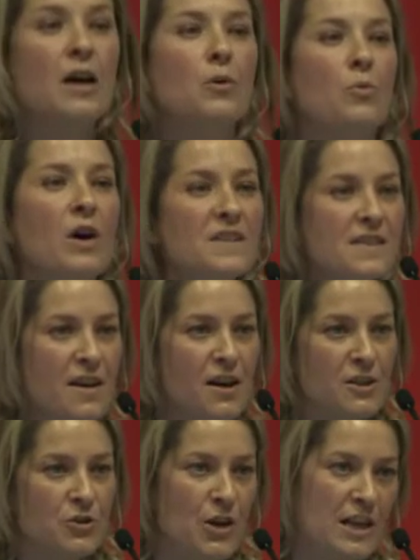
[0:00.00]
Once they
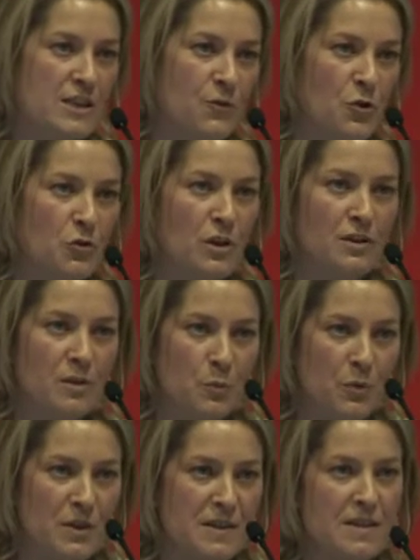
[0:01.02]
are transferred to other
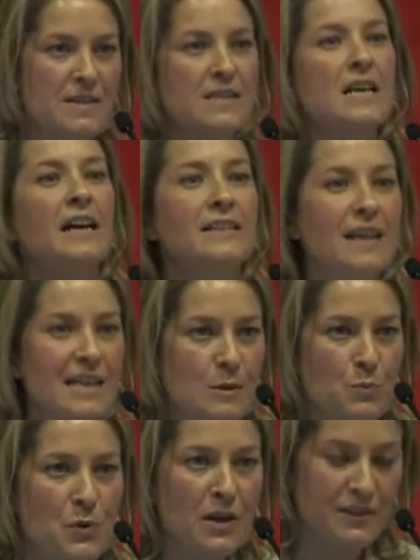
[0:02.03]
prisons, they
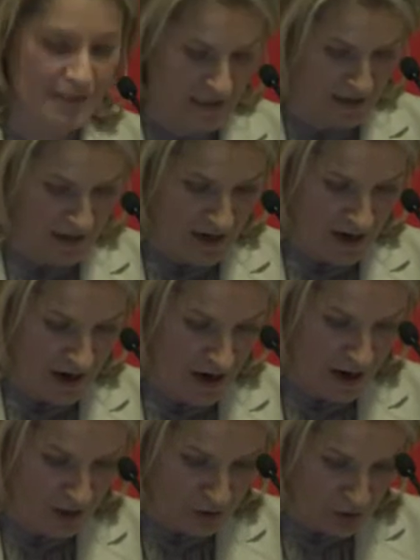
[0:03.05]
spread the
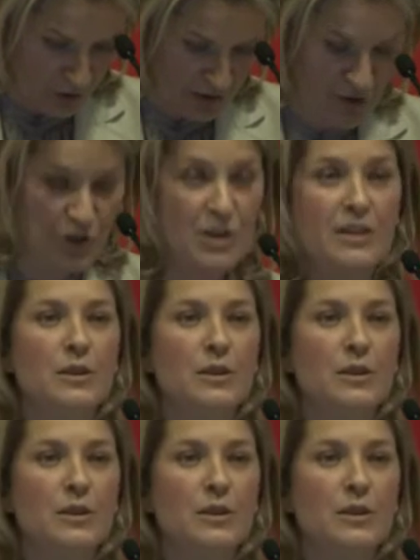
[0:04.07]
uh, knowledge.